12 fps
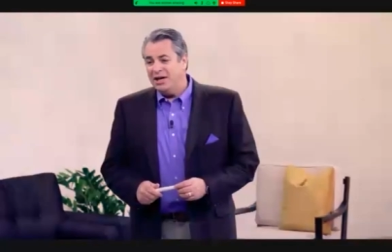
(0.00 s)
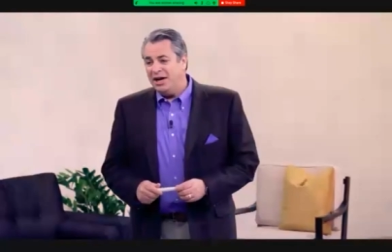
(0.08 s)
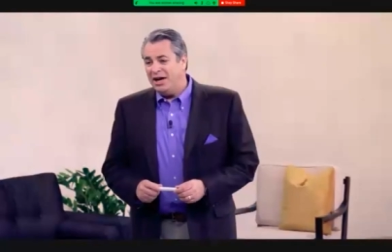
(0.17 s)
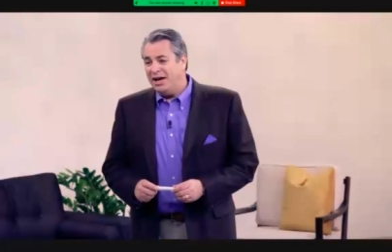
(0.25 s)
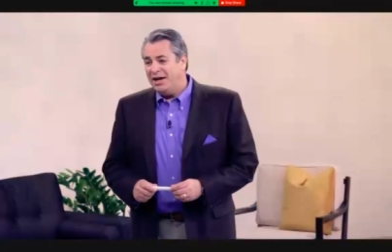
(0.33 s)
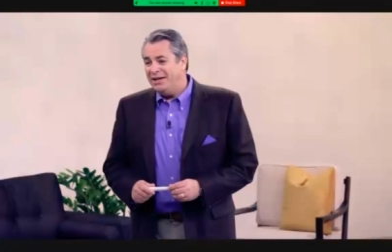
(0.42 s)

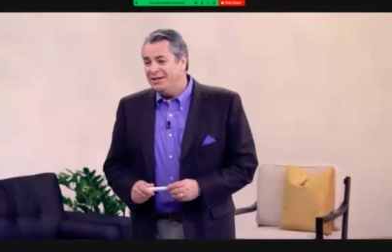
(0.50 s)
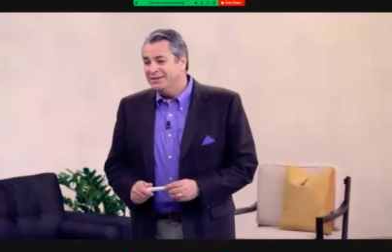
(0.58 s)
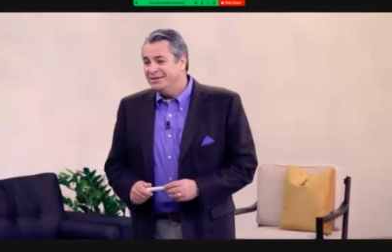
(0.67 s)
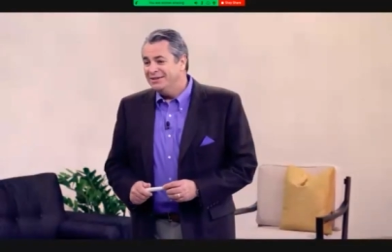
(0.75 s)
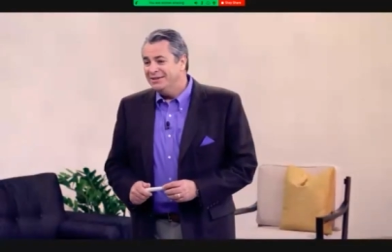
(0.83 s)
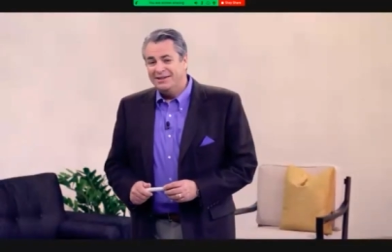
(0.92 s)
guy,
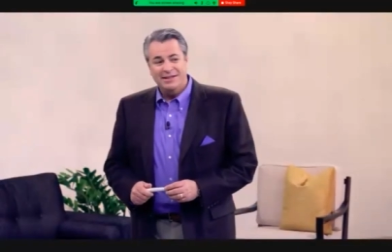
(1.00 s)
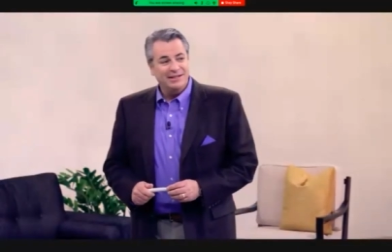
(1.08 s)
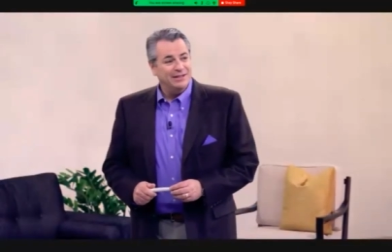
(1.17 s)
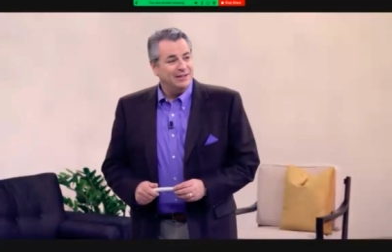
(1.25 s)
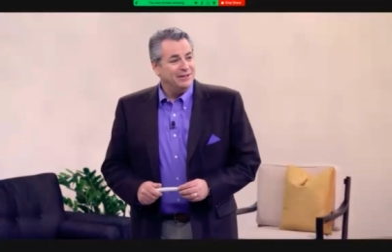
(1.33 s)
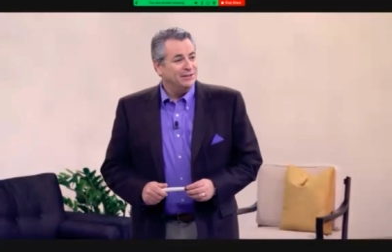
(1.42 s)

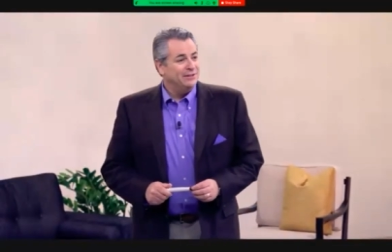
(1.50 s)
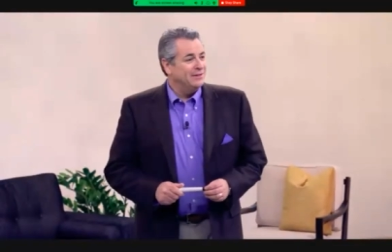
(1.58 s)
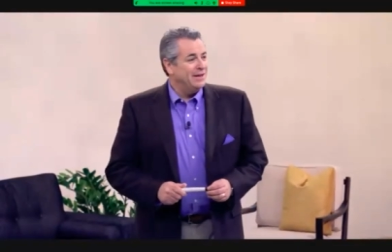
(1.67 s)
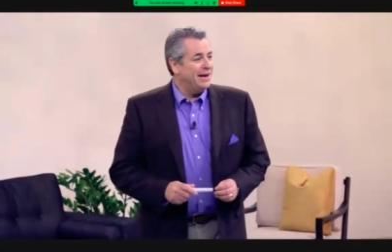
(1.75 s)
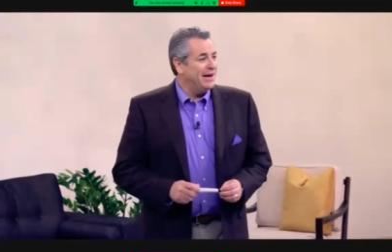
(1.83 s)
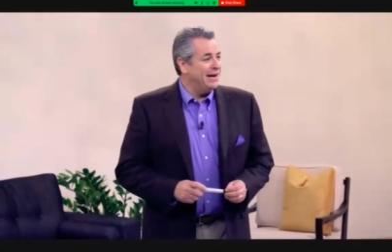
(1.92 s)

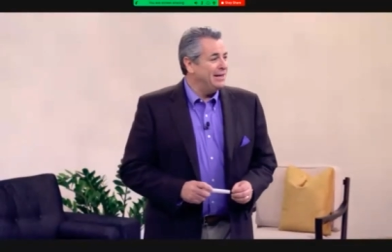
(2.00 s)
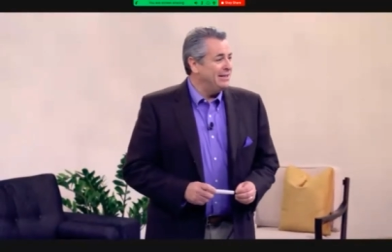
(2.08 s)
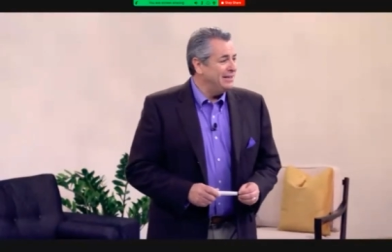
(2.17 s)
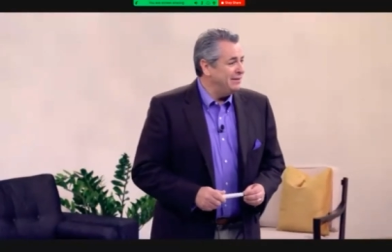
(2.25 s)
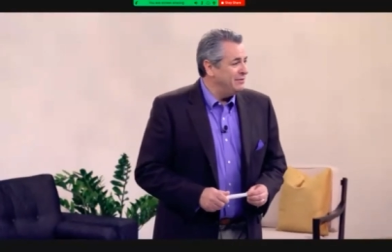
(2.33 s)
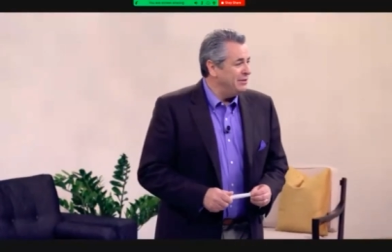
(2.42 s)
hard
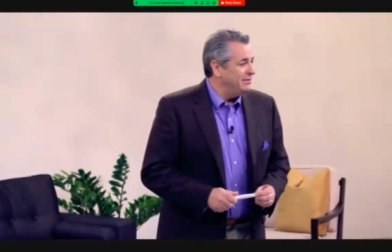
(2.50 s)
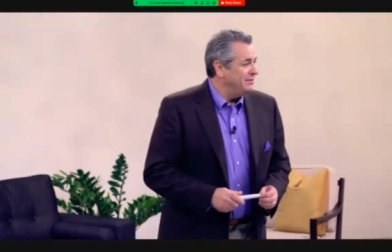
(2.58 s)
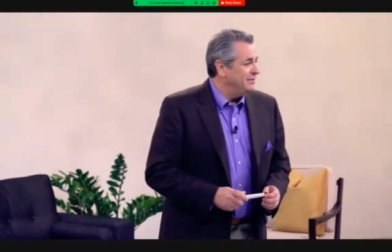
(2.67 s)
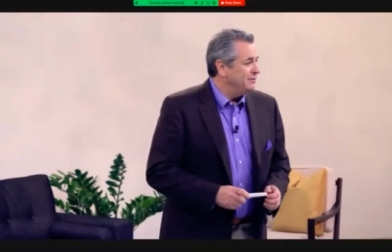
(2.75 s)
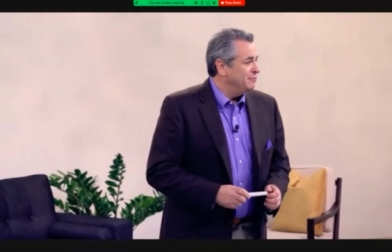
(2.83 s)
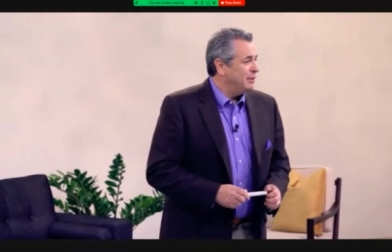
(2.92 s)
living,
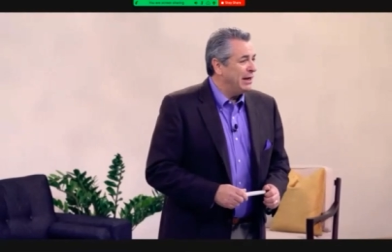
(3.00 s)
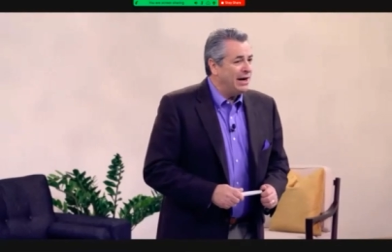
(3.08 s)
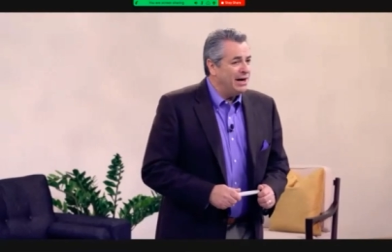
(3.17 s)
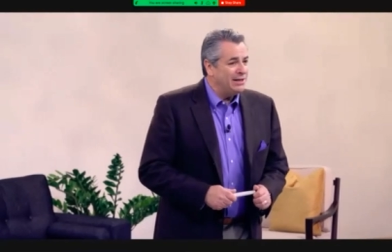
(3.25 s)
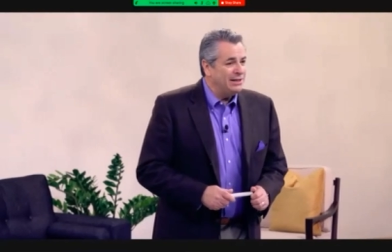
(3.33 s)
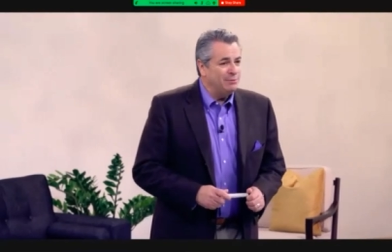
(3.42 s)

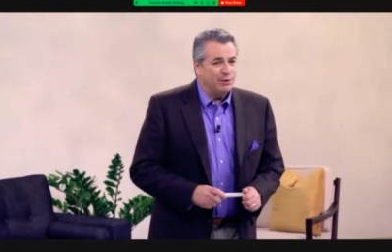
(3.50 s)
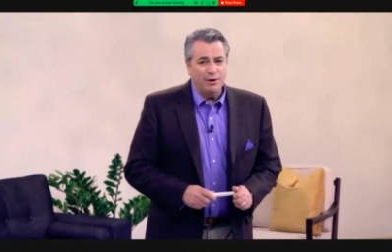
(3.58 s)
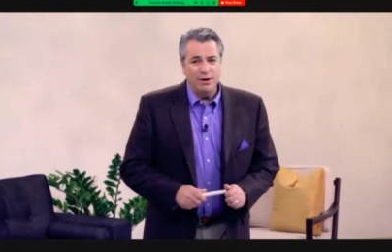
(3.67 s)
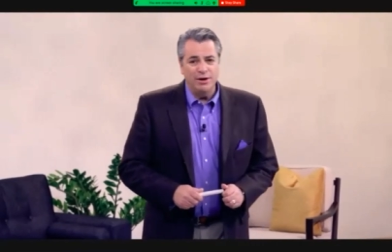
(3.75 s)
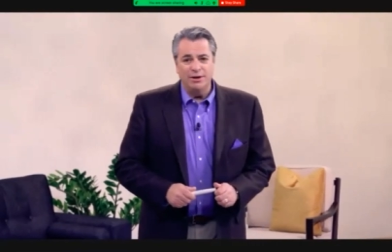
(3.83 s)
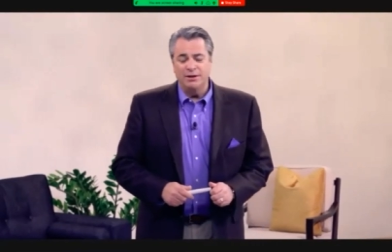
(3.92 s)
party
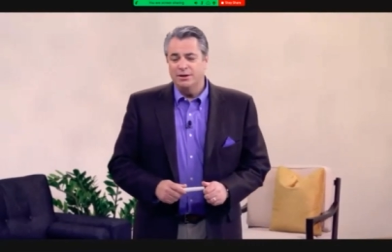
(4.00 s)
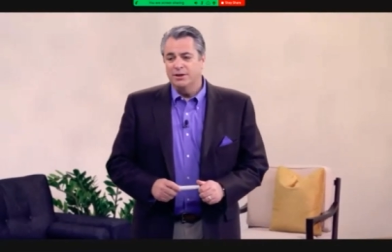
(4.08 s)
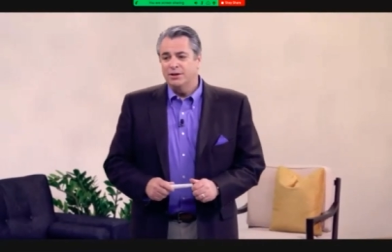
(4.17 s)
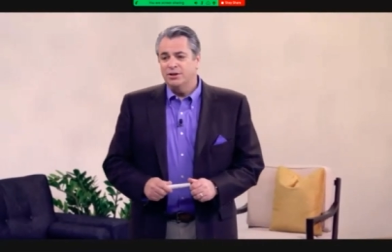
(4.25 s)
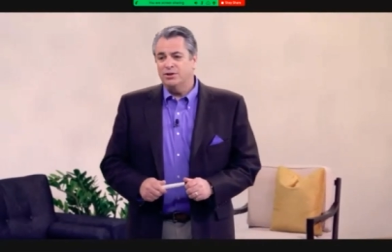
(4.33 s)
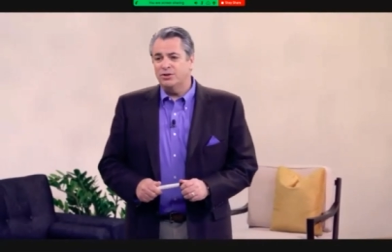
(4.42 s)
boy,
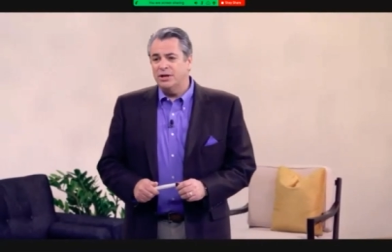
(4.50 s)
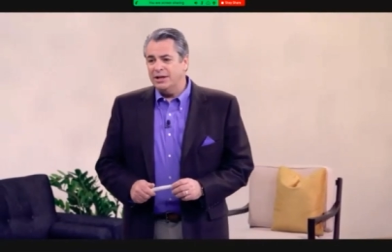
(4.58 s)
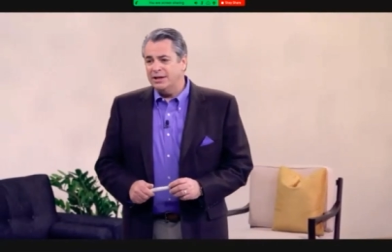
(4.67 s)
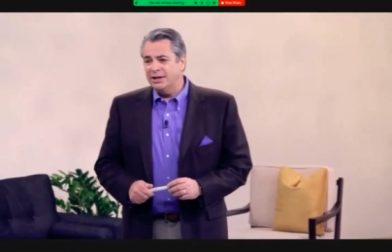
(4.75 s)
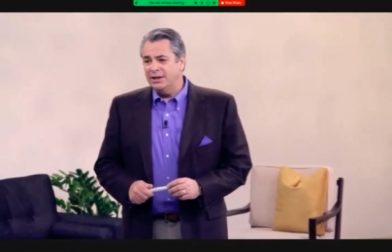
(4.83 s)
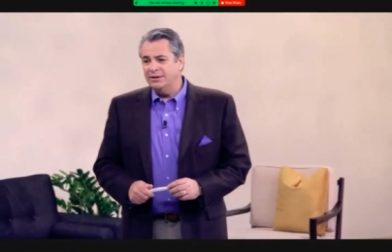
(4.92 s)

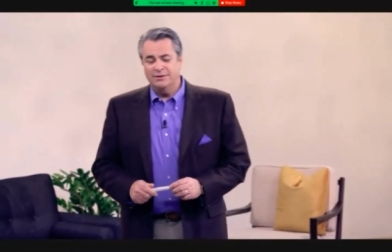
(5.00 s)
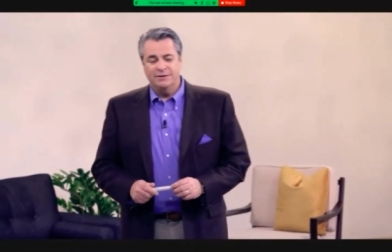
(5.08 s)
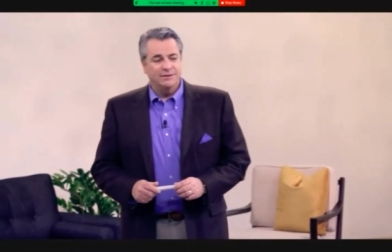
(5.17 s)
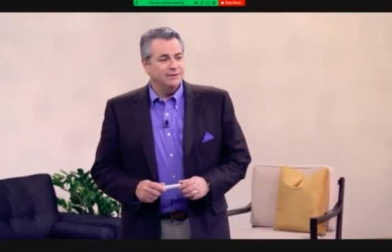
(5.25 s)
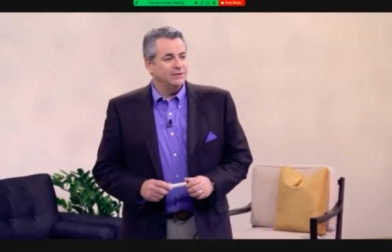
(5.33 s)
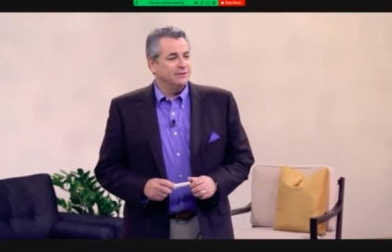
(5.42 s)
drinking,
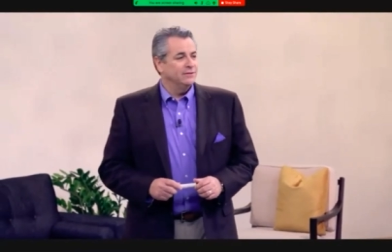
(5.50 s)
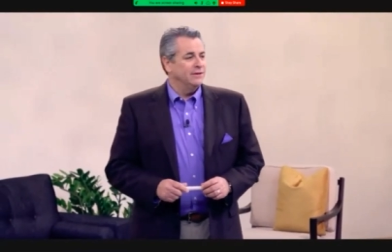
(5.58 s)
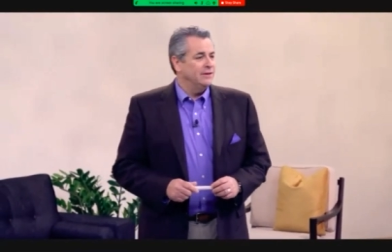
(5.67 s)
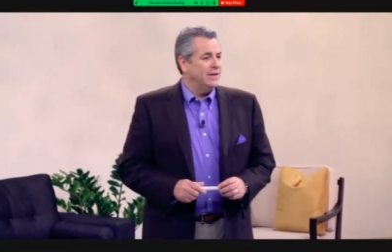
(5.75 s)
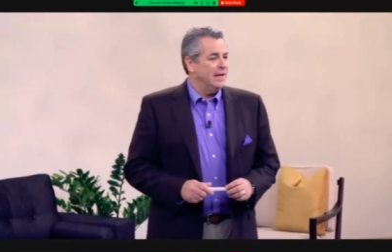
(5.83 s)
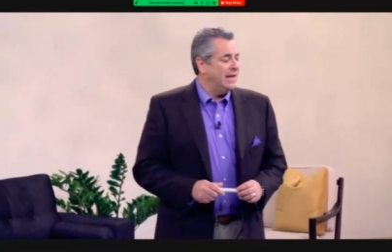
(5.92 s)

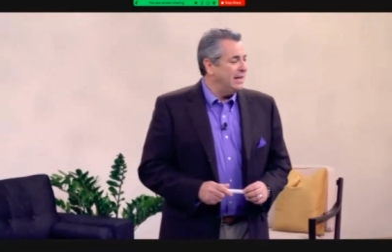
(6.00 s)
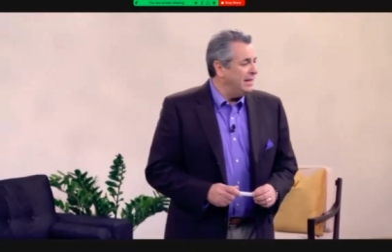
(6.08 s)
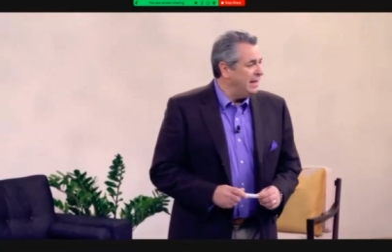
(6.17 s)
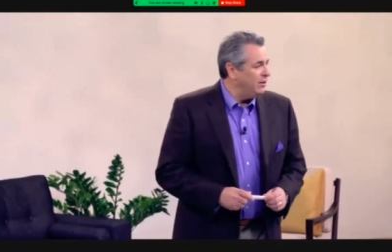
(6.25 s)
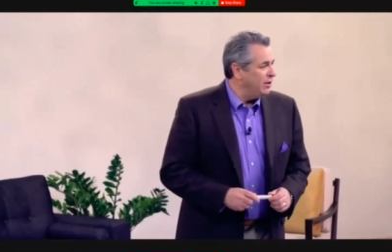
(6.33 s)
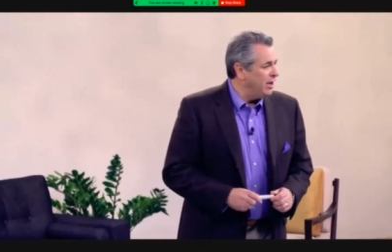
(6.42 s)

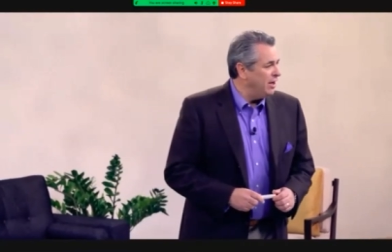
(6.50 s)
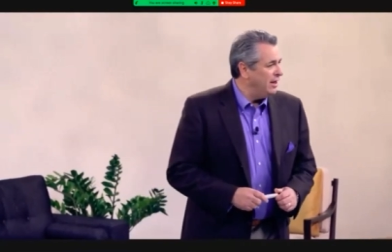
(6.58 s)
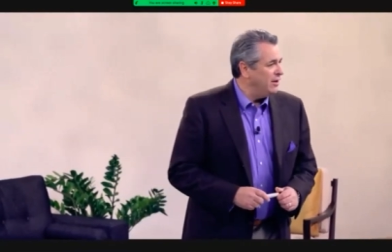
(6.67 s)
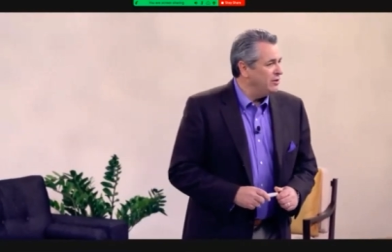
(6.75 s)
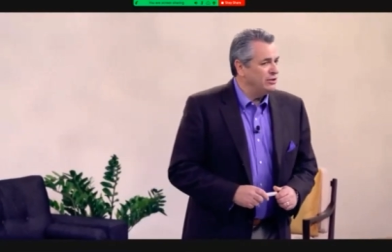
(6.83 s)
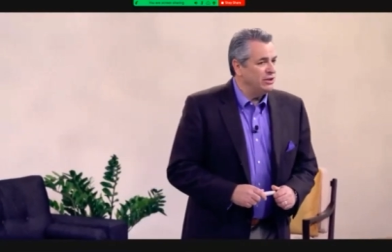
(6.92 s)
hanging out all
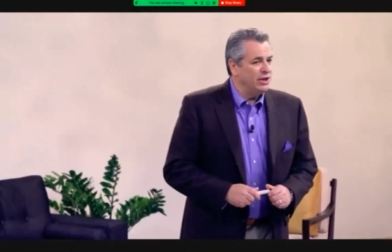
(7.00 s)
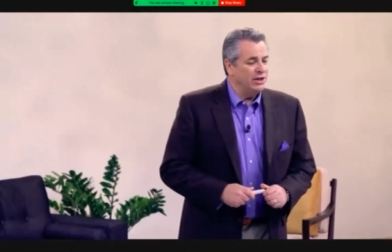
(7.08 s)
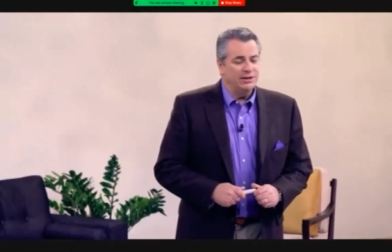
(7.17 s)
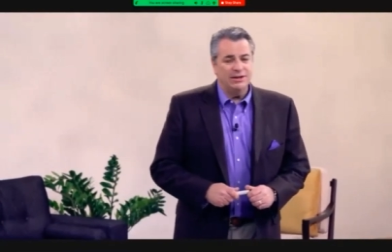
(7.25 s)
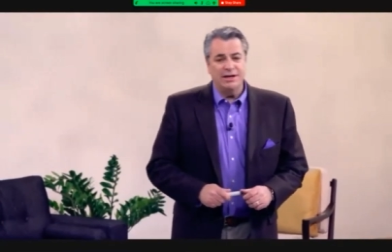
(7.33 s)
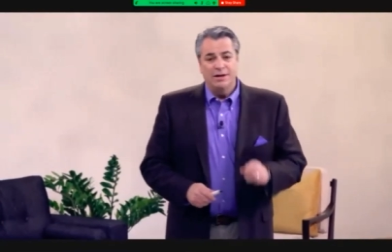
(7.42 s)
hours of the
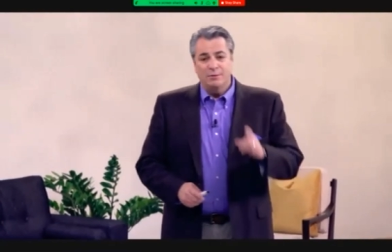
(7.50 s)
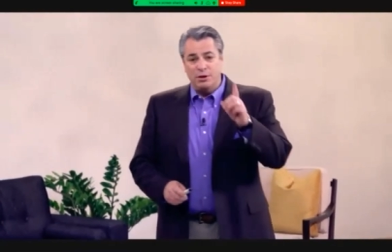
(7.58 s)
night and day.